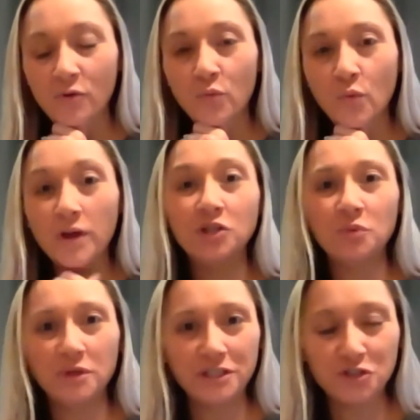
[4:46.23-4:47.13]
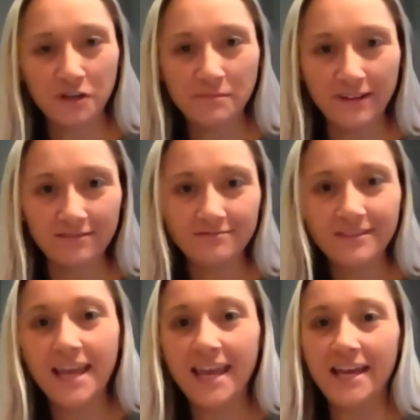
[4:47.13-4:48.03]
when you went to treatment
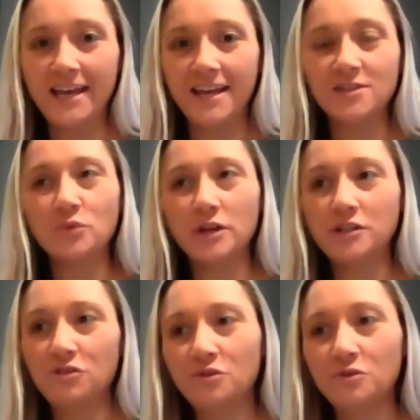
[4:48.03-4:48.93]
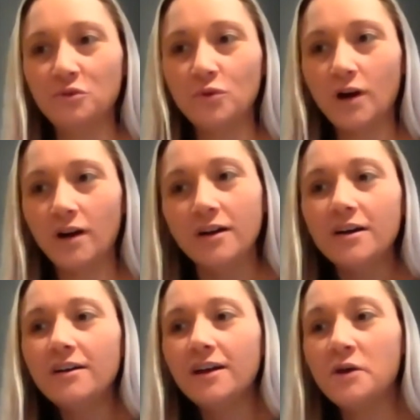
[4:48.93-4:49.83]
and
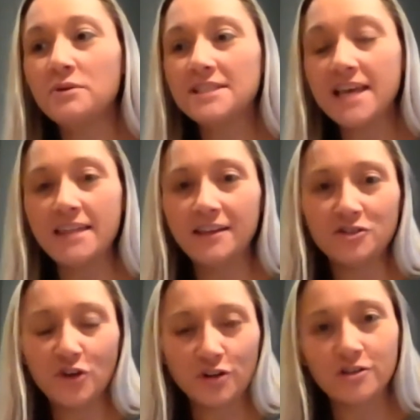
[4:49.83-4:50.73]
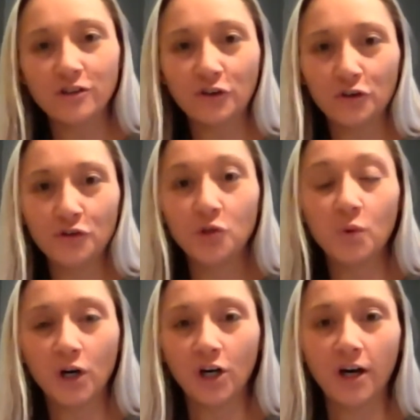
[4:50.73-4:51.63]
it was then that you started to learn who you
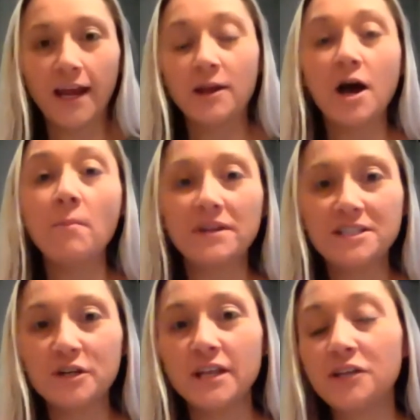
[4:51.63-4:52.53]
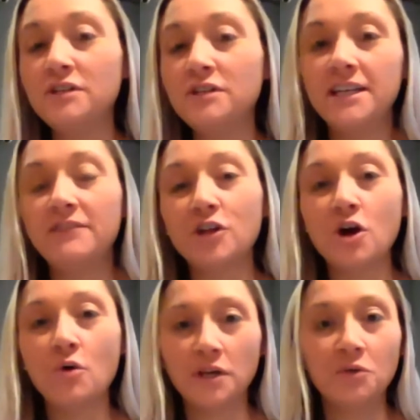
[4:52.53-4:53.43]
were, and up until then you didn't even
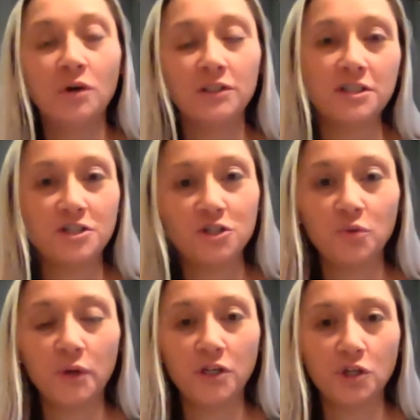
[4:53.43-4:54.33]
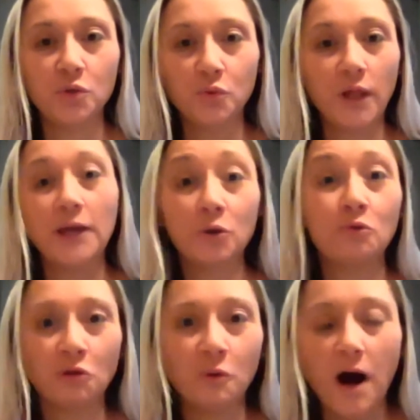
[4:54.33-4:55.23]
know what you wanted to do when you like
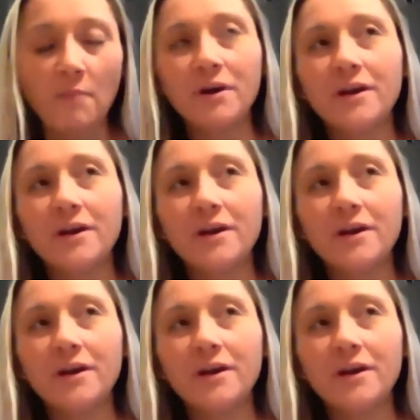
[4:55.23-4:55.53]
grew up.